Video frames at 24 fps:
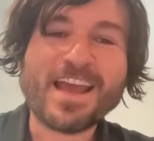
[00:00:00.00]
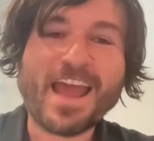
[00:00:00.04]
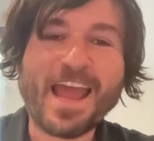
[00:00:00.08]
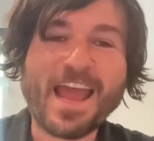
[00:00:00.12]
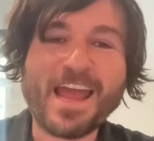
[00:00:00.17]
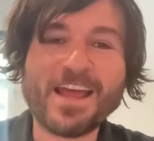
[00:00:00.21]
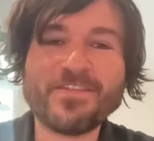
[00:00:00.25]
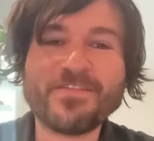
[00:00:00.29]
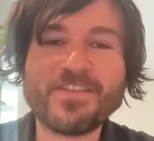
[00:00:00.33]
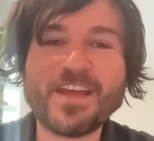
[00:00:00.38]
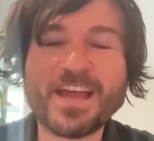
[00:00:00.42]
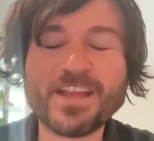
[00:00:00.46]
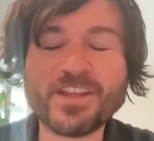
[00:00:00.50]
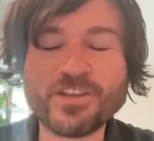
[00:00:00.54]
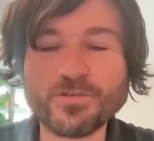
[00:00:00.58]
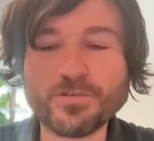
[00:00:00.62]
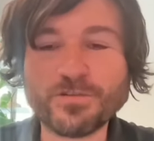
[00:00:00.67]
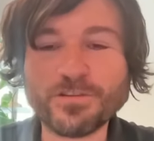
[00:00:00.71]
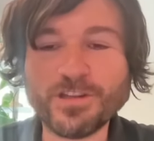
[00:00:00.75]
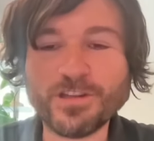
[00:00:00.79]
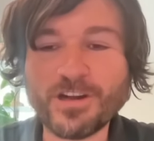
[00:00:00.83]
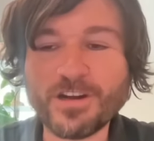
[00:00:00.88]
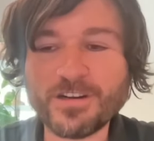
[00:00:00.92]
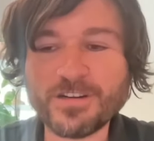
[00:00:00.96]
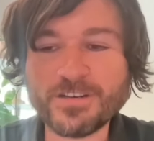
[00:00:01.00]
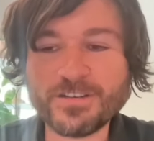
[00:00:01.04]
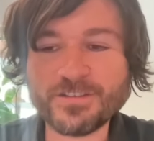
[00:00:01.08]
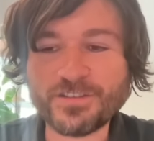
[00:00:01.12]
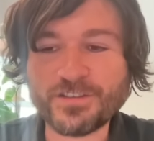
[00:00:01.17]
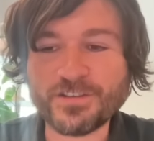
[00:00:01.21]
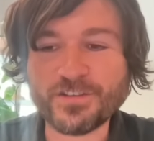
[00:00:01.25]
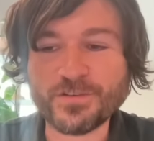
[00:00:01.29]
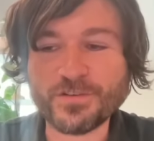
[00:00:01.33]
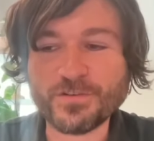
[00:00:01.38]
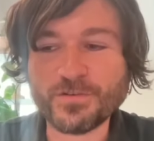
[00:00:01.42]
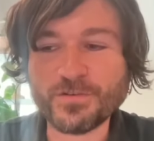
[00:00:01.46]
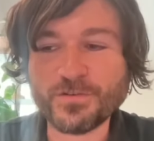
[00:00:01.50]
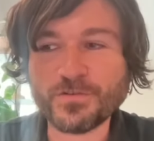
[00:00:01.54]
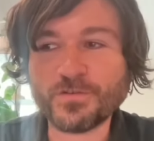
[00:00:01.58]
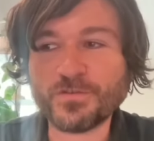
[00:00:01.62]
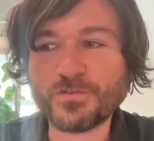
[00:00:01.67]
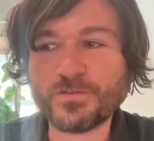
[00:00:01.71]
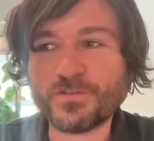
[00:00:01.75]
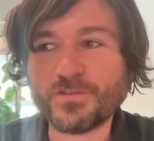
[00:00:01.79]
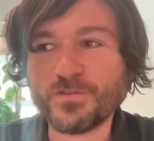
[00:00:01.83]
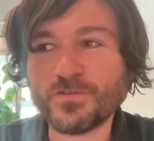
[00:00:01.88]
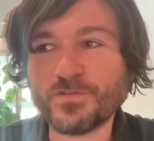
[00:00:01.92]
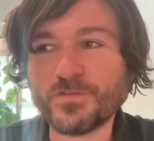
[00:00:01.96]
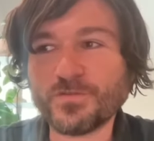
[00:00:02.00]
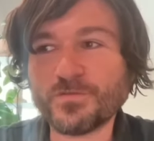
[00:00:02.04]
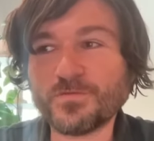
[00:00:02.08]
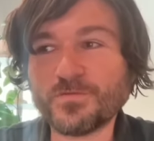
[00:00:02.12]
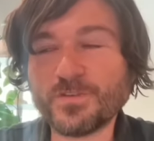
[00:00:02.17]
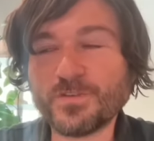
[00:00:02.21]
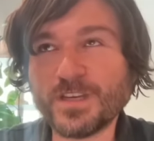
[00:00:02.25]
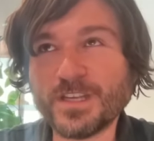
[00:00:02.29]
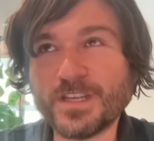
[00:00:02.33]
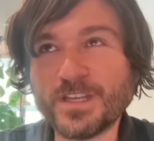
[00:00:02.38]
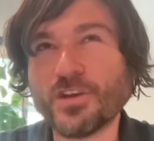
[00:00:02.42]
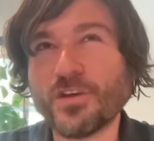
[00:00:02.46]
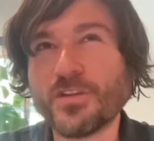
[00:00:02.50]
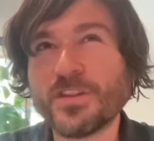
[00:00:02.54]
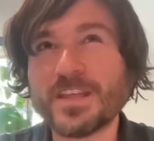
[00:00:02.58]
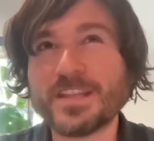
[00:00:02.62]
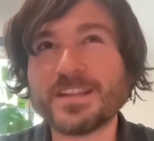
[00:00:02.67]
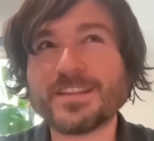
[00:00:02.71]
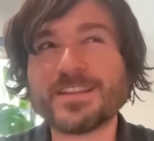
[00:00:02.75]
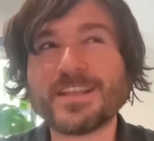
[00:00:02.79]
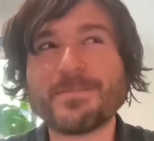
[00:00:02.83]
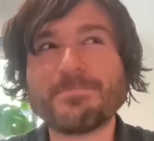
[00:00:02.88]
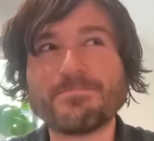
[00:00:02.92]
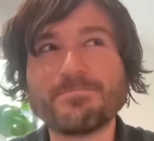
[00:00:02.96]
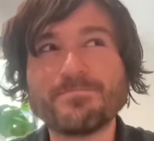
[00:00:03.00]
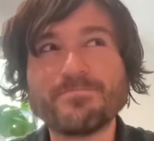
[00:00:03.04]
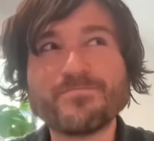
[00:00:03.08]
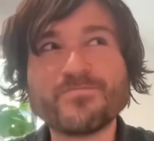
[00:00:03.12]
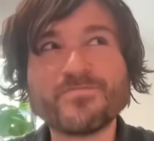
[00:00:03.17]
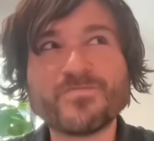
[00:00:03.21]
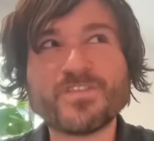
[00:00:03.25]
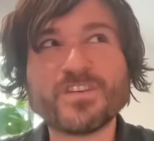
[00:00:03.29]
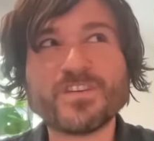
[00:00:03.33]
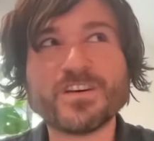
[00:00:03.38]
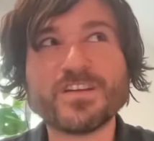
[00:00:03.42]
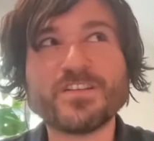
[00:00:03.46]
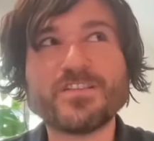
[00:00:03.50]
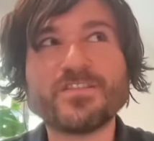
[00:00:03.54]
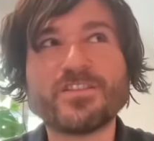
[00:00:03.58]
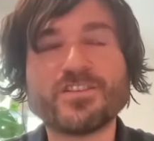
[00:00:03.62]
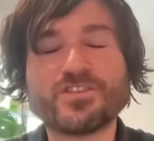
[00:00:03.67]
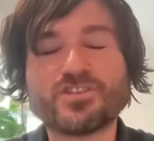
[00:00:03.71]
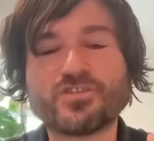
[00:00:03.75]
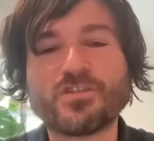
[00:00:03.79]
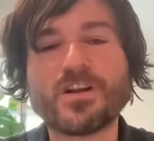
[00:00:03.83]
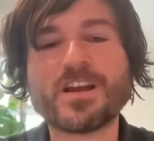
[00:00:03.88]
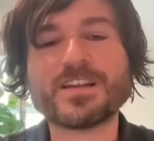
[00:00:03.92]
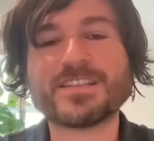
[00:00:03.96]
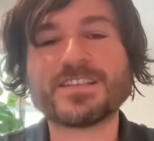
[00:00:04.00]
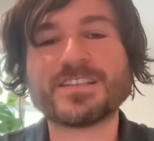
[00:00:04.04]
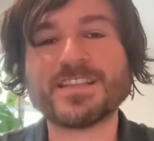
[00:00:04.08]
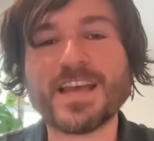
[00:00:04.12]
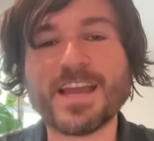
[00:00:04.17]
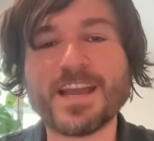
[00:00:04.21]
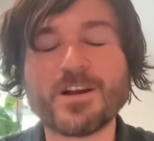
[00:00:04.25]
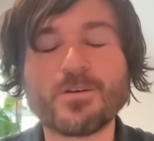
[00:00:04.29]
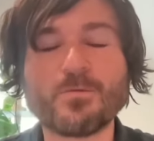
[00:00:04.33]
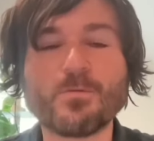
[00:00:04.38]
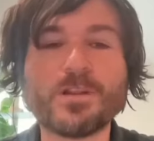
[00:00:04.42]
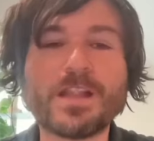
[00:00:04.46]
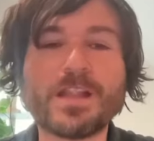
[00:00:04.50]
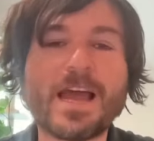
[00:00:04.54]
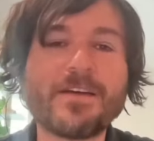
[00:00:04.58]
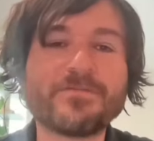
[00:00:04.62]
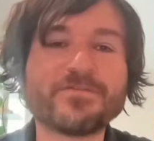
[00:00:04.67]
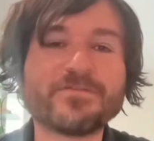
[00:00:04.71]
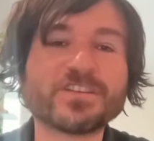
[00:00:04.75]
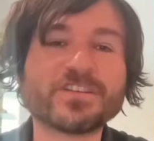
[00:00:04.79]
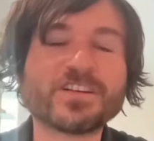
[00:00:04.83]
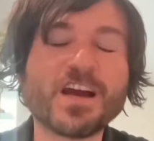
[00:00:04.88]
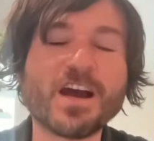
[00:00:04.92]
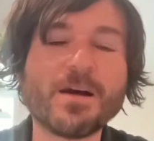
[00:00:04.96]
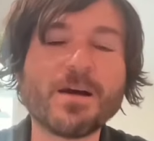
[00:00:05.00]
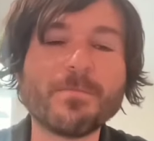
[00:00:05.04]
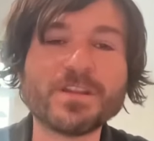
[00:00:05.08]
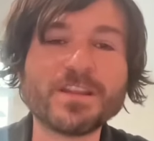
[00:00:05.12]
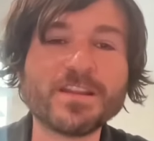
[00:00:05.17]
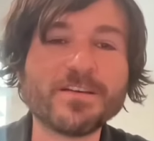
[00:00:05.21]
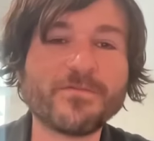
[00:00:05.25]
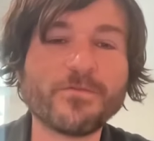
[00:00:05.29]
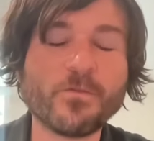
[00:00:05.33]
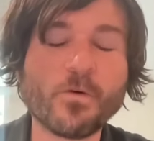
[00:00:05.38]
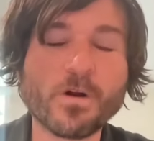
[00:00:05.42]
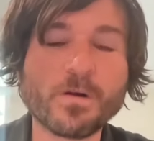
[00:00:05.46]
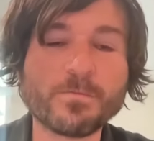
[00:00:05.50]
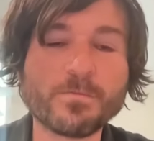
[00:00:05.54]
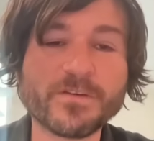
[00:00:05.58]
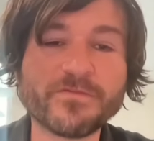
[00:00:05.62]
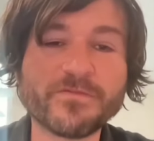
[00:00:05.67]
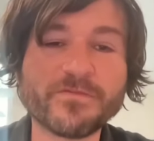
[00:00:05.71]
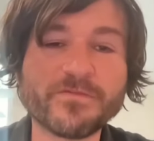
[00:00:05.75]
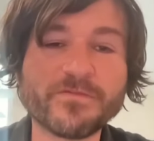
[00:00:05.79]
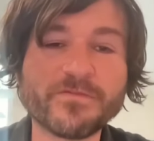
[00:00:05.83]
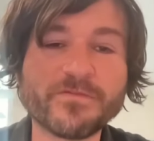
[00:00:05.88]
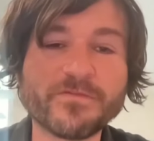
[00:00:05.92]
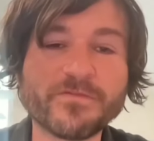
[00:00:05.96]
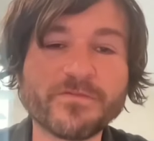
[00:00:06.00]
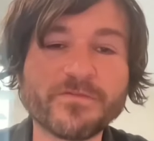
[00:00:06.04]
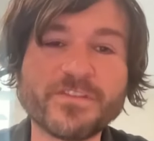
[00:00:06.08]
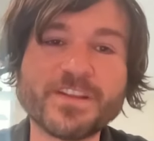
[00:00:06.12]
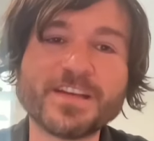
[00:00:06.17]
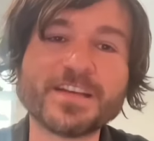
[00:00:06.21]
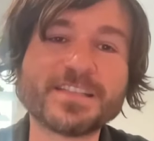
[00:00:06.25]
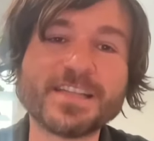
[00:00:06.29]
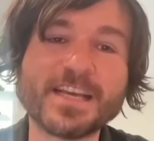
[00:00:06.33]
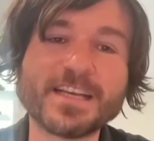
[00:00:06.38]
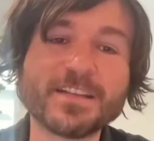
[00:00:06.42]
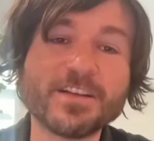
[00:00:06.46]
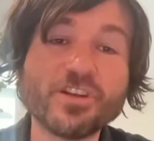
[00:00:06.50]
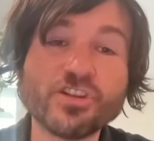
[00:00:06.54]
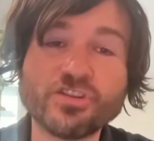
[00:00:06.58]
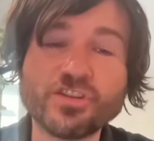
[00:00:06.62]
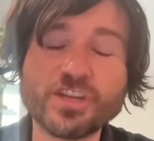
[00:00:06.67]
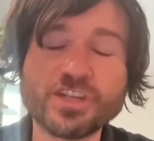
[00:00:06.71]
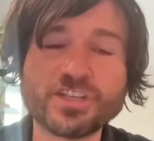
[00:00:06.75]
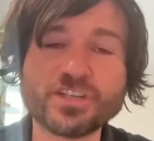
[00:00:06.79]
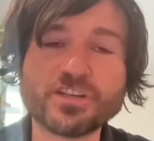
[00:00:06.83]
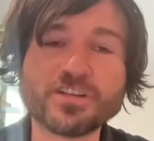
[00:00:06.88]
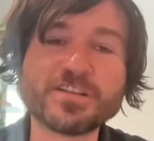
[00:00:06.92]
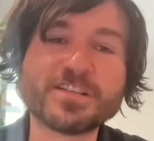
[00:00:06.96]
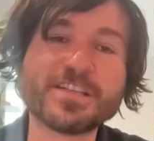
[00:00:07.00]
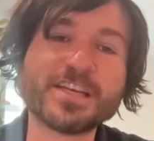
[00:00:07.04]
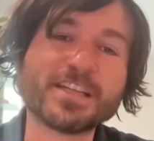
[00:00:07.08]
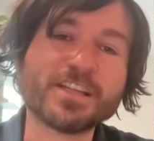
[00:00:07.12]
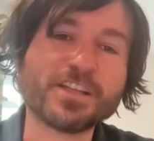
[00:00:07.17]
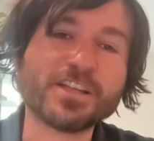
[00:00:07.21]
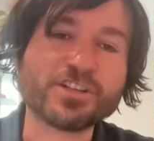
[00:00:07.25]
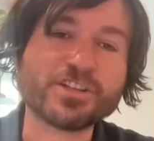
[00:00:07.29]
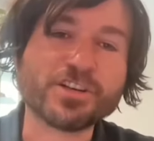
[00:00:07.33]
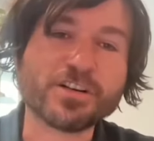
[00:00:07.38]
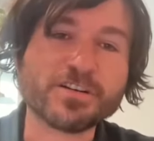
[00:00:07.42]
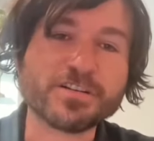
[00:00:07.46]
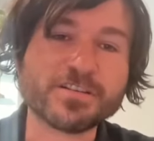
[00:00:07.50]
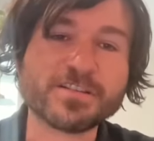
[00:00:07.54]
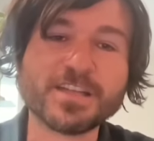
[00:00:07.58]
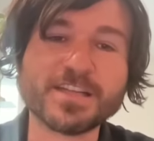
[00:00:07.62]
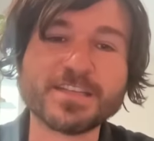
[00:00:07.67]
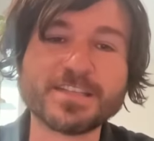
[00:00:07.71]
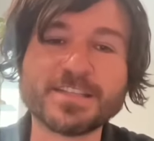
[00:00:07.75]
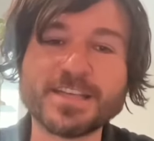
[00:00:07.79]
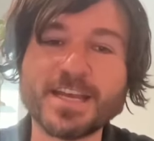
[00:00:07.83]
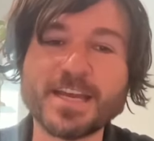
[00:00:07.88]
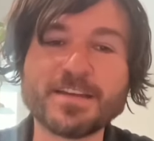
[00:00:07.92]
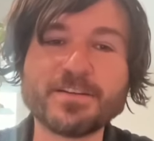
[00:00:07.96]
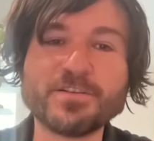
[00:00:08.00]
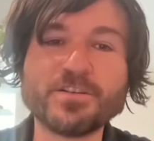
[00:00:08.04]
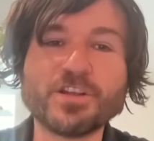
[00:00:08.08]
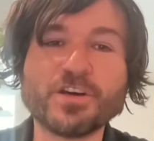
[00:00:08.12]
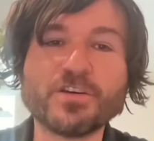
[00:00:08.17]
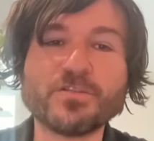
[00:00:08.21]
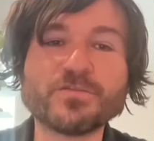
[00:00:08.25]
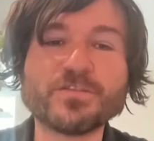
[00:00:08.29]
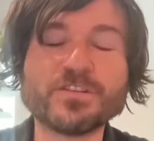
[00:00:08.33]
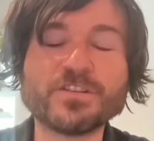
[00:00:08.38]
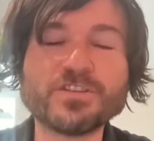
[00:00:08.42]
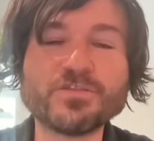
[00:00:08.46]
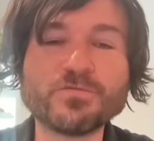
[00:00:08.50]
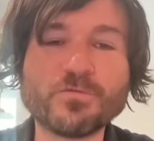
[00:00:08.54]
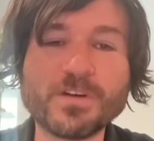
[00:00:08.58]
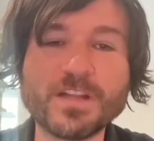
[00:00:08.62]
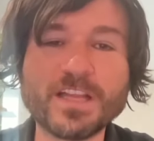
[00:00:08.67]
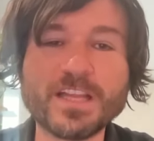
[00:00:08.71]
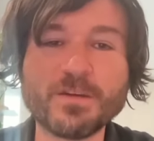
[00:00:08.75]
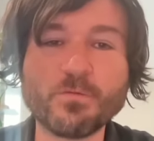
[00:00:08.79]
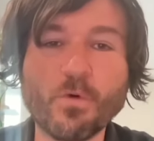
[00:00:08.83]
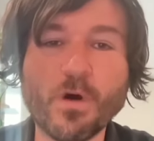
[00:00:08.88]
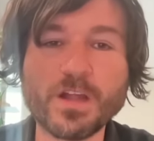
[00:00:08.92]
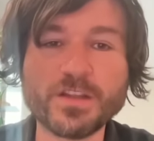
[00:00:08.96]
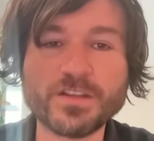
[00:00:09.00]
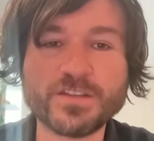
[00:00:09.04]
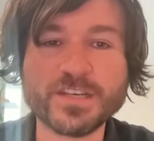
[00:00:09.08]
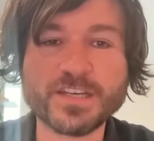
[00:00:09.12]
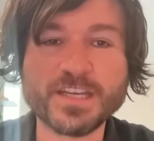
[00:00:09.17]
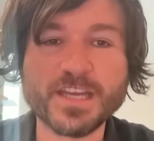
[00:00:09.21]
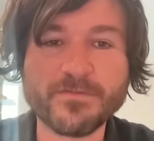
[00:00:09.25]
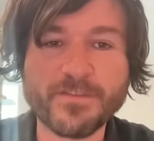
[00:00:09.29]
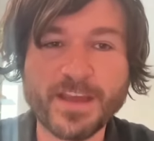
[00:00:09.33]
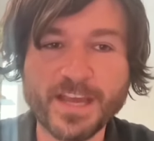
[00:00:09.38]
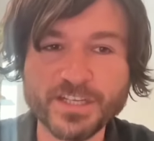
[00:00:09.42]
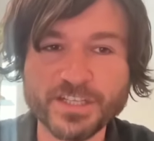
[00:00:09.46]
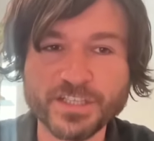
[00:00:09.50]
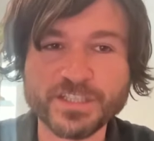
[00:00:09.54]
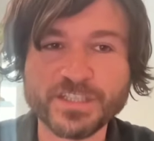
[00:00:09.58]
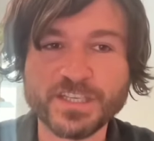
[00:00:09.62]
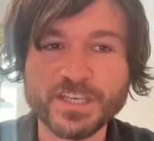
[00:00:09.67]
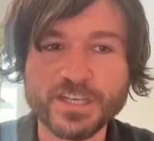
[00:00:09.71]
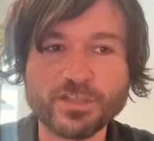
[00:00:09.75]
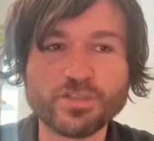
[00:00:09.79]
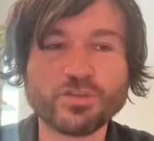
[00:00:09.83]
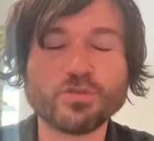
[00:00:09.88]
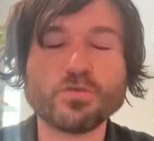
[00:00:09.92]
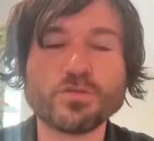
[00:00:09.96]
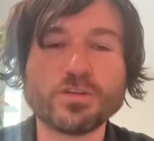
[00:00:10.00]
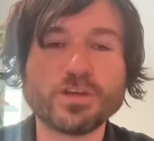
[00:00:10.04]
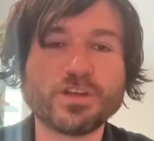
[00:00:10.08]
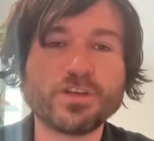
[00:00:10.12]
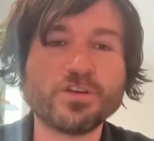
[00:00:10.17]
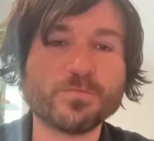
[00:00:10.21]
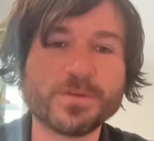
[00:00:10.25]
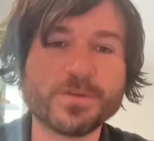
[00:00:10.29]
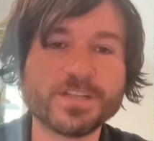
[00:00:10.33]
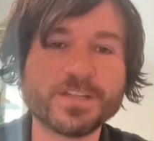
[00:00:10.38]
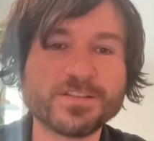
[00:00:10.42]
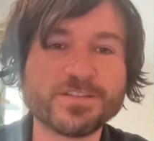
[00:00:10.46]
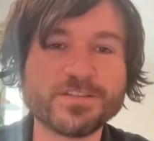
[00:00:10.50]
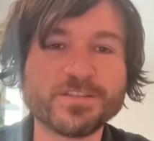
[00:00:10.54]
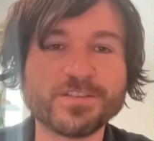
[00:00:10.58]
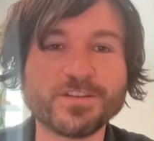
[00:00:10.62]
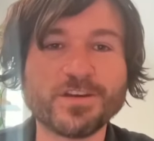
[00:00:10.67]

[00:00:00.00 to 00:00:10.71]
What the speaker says: And that you'll learn that the trust layer will have to come in the form of things like digital signatures. Let's say, you really want to give agency to the humans.